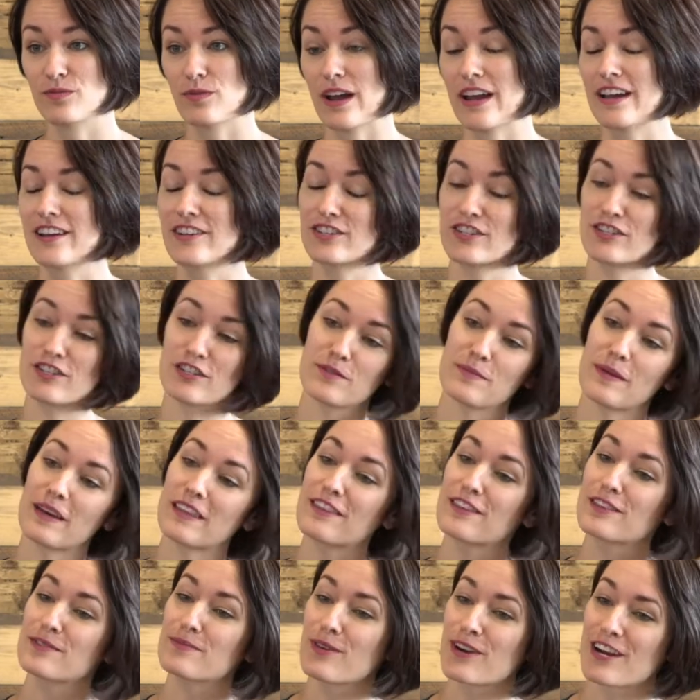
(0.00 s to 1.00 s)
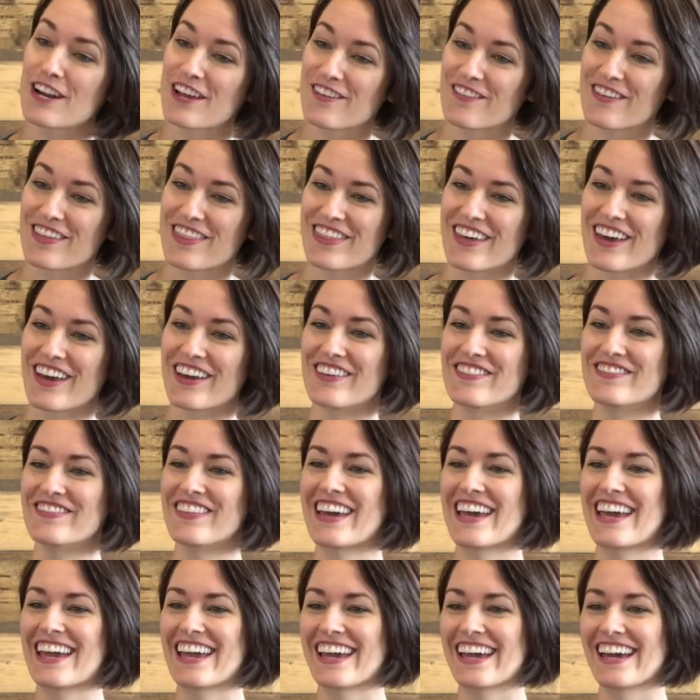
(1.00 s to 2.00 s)
I actually just met this morning with them,
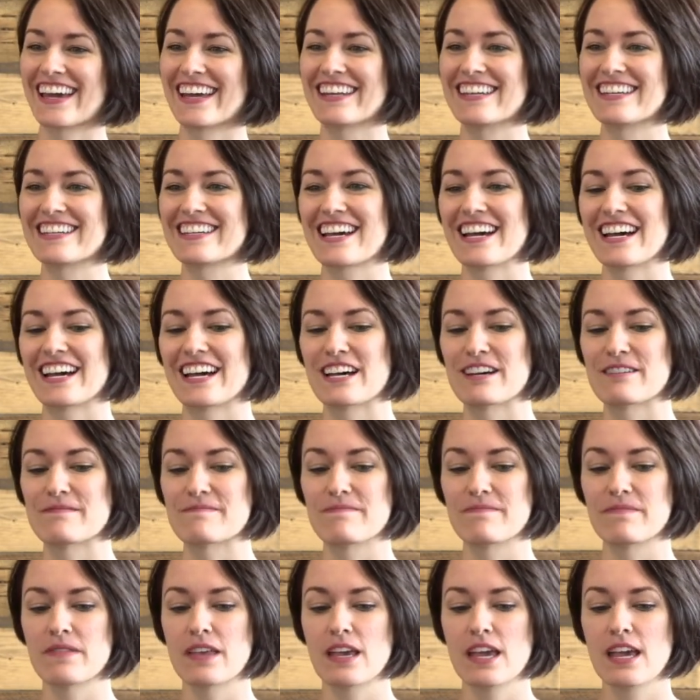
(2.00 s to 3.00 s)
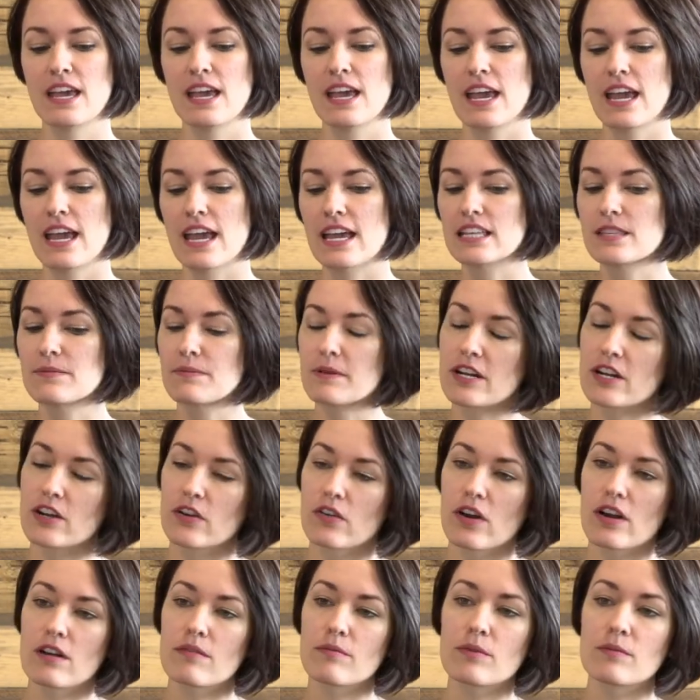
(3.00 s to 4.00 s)
and it's been
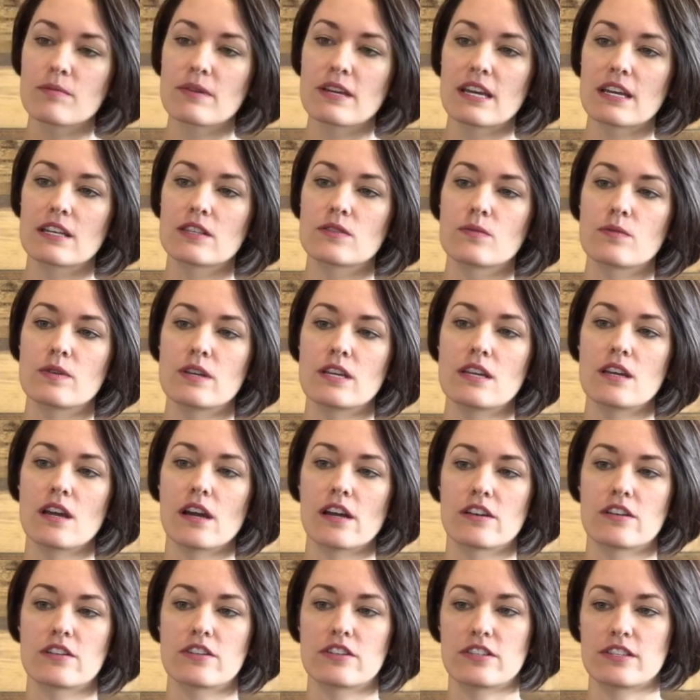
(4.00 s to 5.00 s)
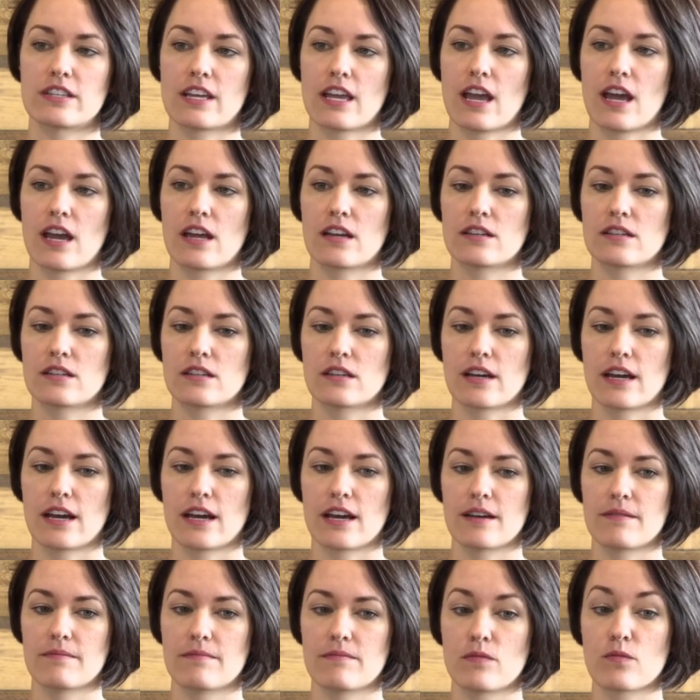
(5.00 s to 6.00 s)
incredible because we understand
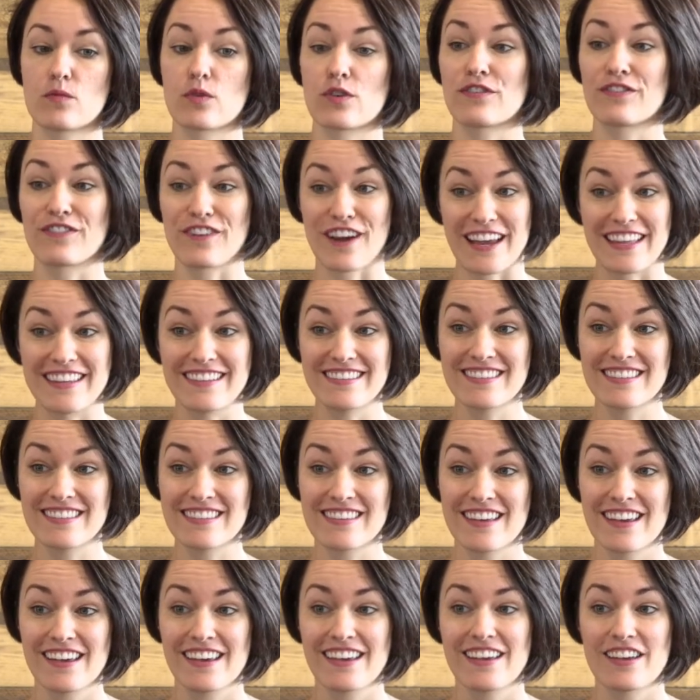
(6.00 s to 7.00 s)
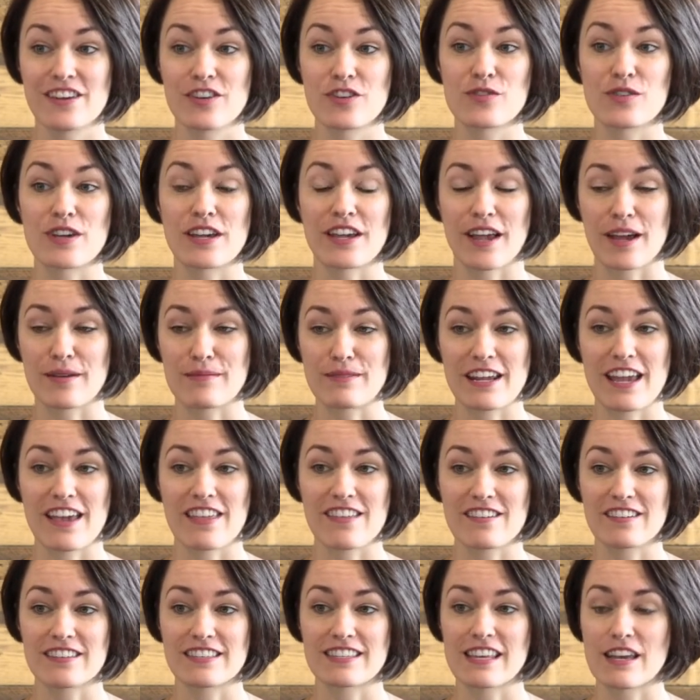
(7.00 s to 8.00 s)
we're friends who can come
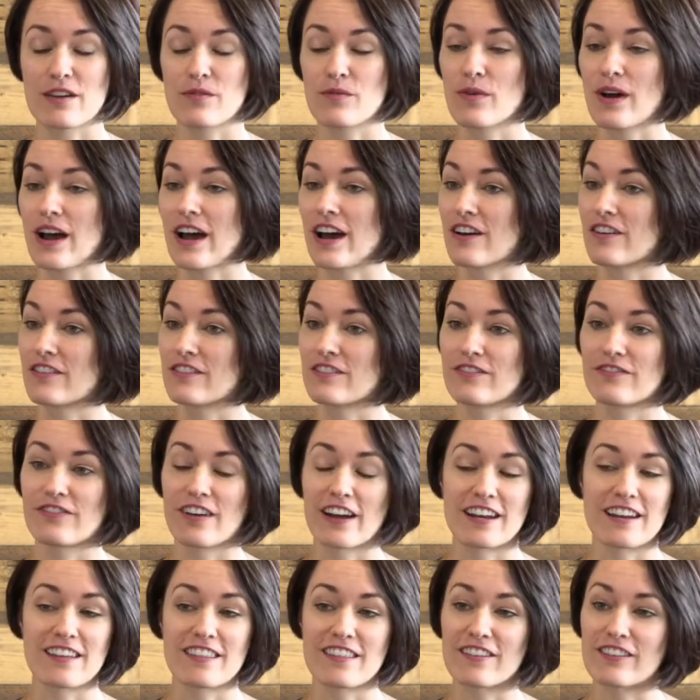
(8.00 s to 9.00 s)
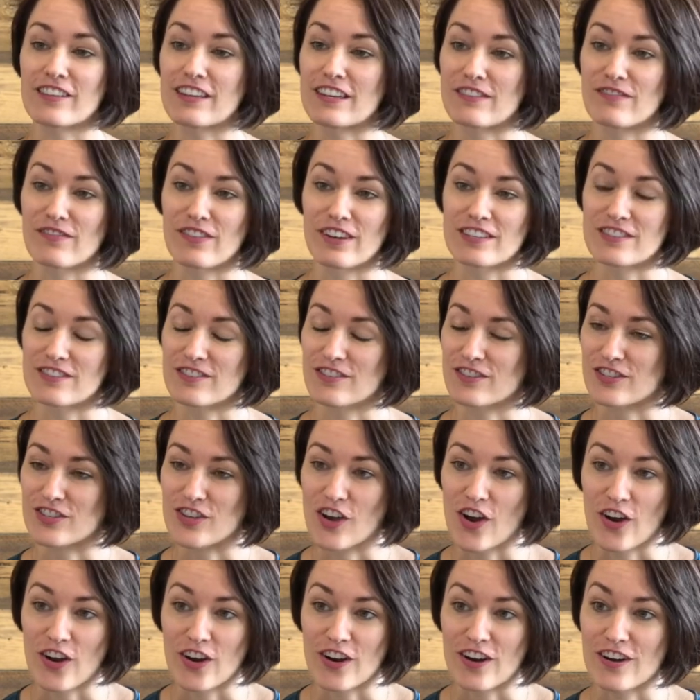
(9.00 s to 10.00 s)
together and say, wow, finding the lead investor is
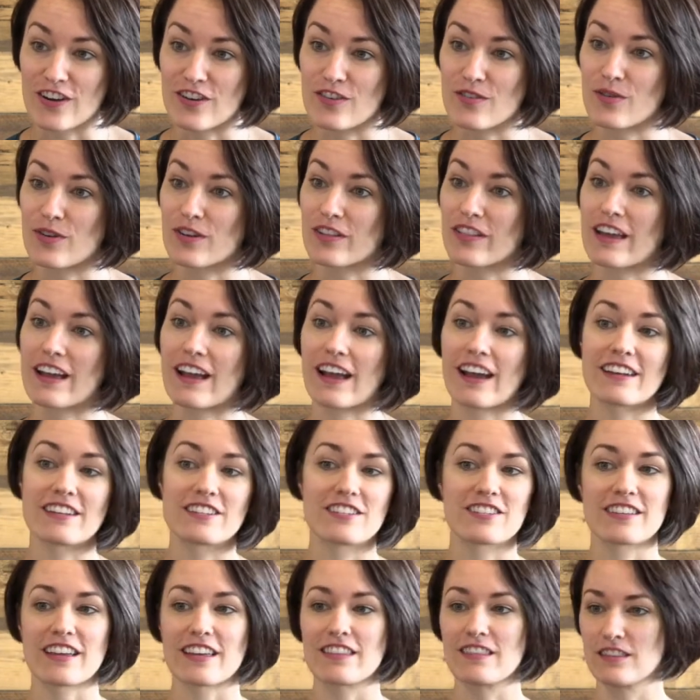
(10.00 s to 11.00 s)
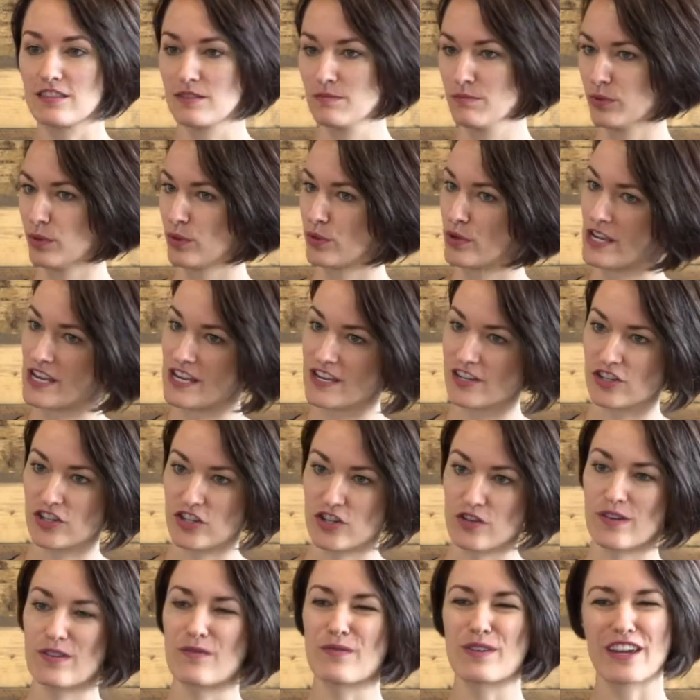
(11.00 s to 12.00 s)
hard, or like, I just had this employee
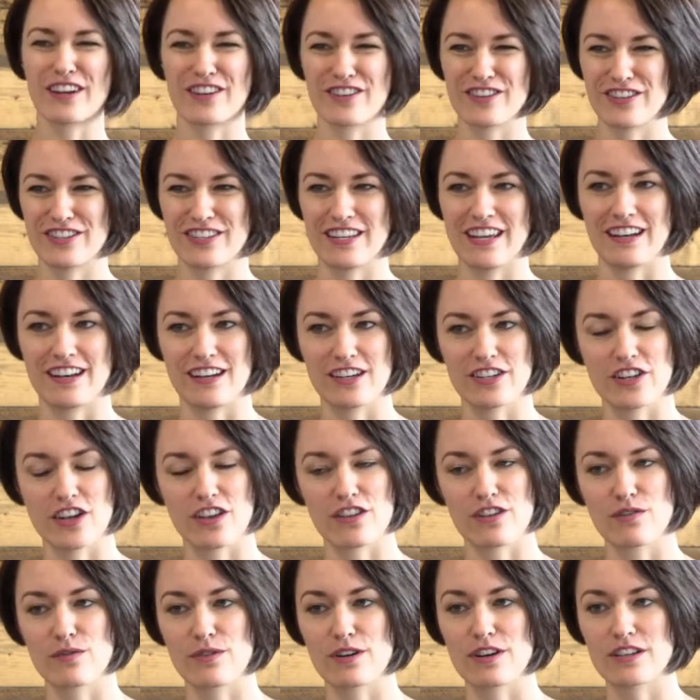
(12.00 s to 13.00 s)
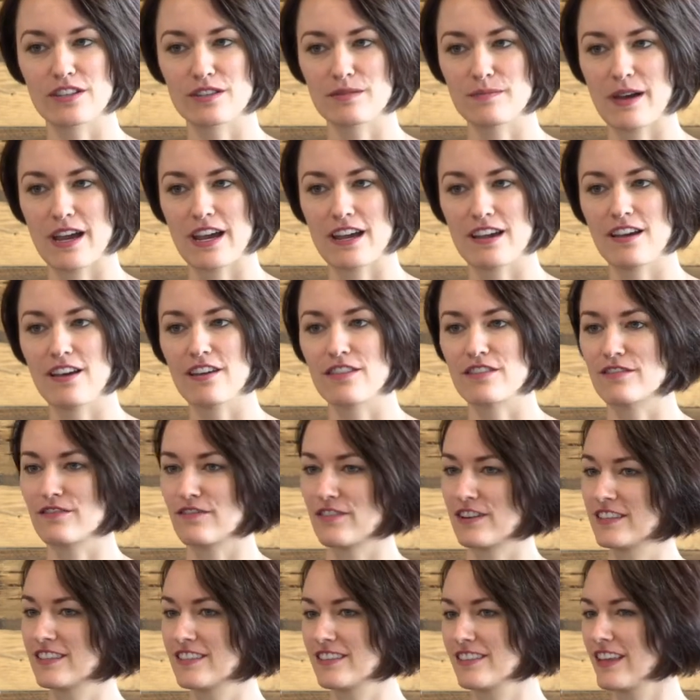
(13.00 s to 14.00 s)
issue, and we understand each other, whereas my other
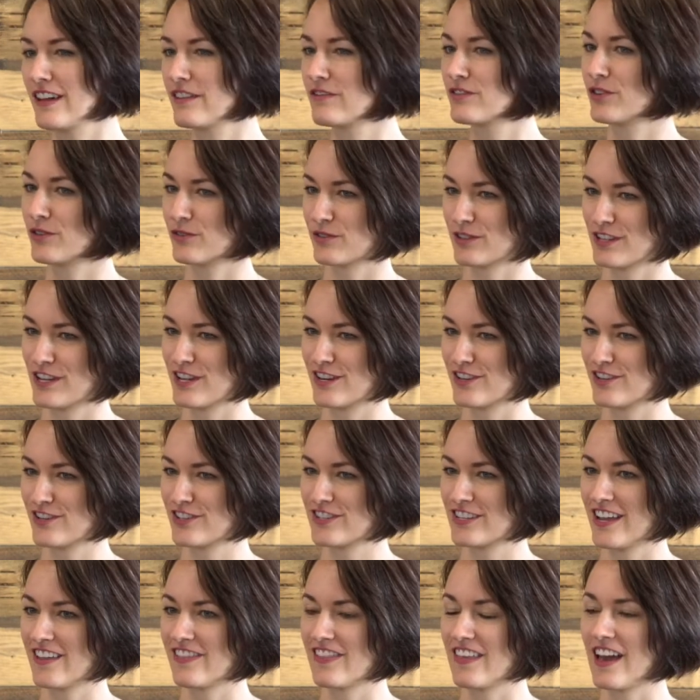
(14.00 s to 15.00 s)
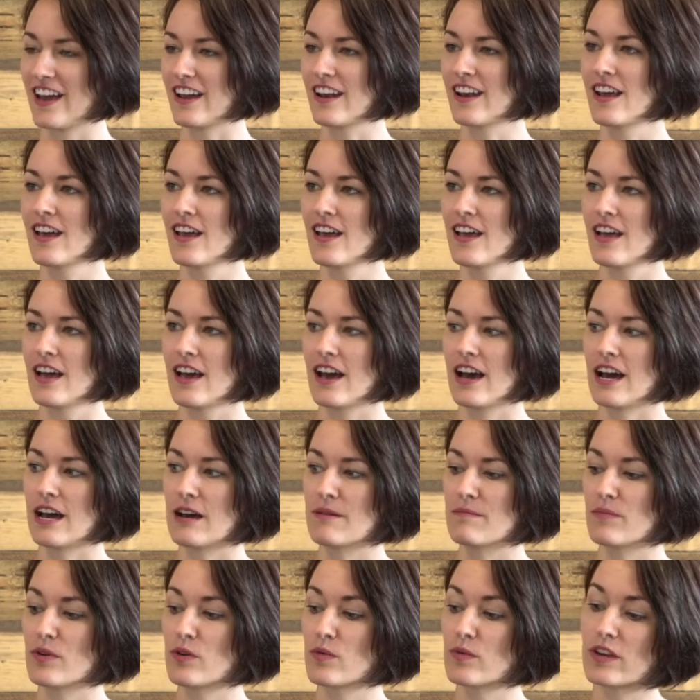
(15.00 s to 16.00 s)
friends in life don't really understand
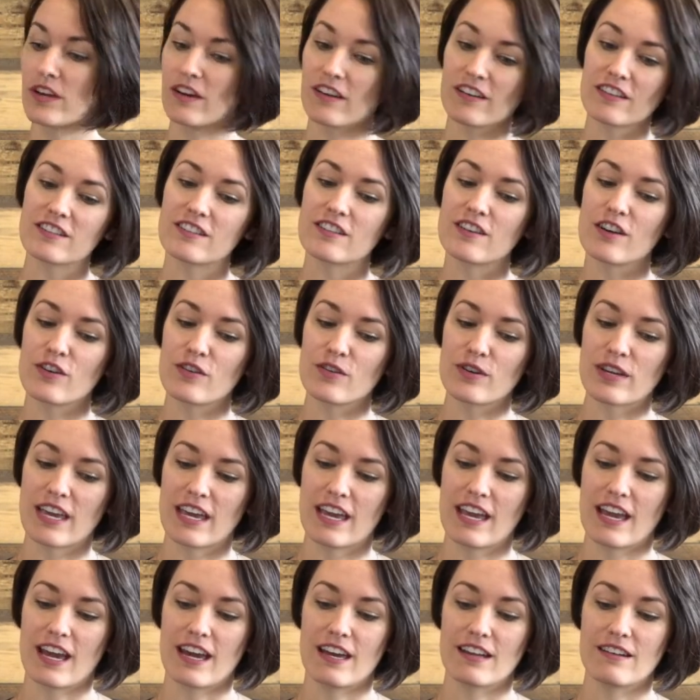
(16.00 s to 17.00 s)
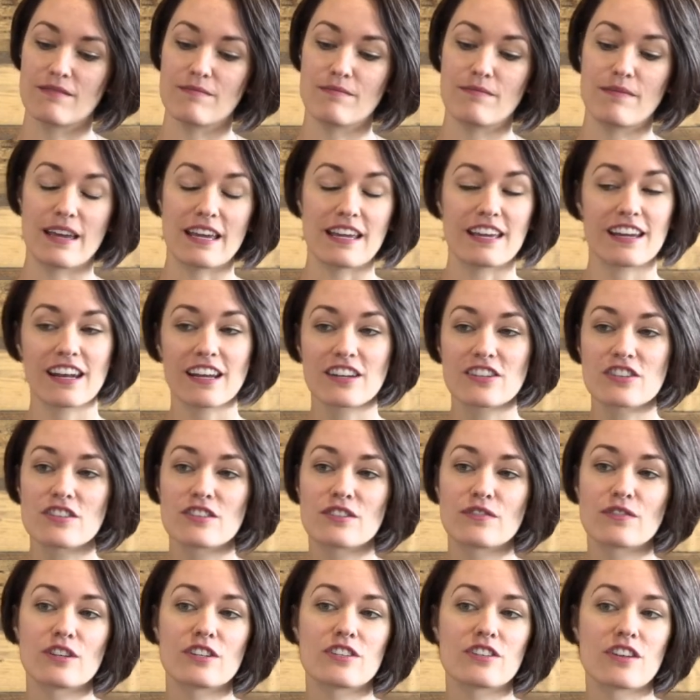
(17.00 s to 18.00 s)
that. But we also can make
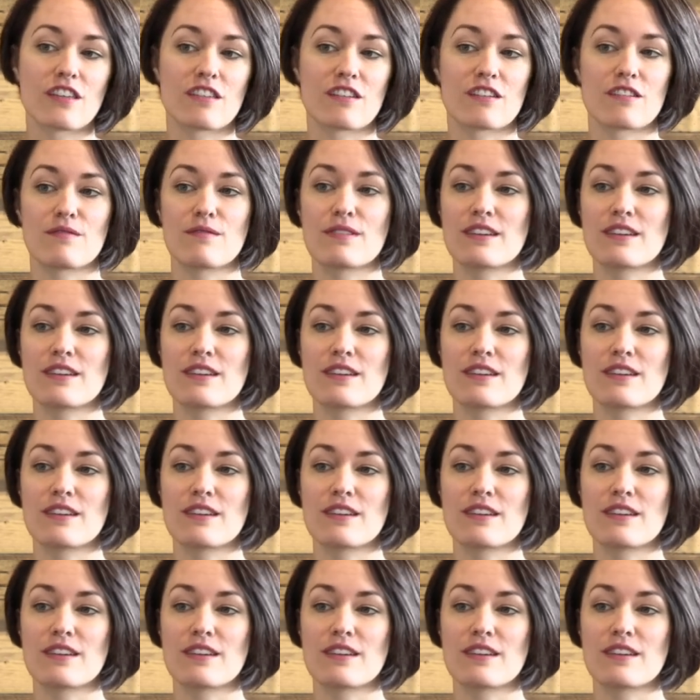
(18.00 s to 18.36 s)
connections for each other.